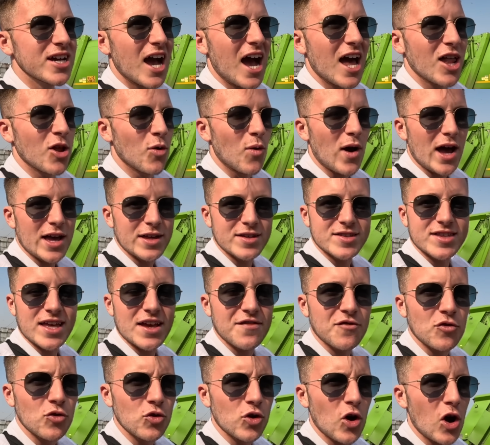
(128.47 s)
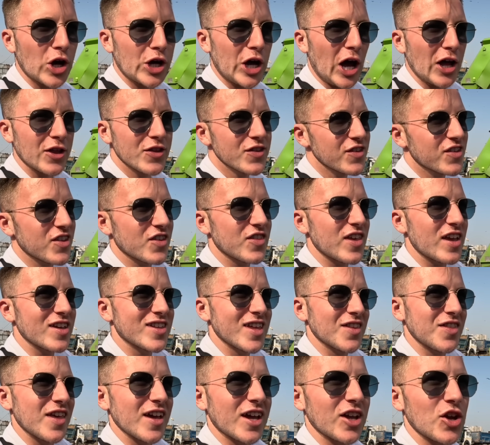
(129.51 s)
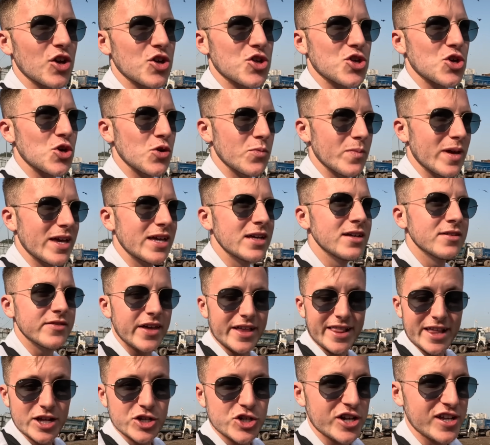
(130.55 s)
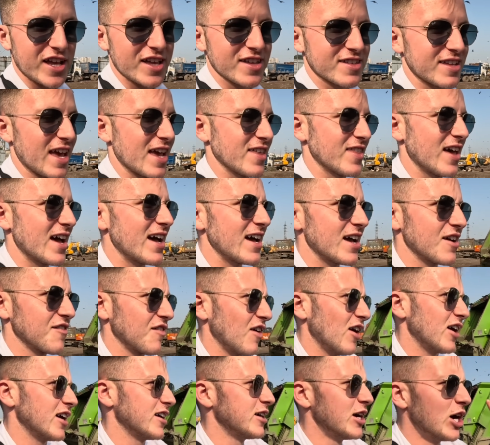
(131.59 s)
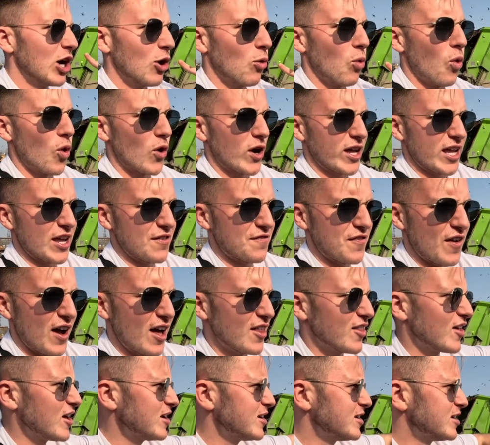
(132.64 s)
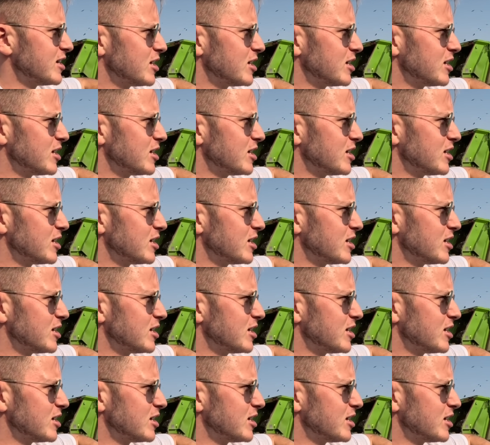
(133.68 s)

Otherwise, they've all got guns and they said they're going to shoot me. They literally did say that if I walk any further.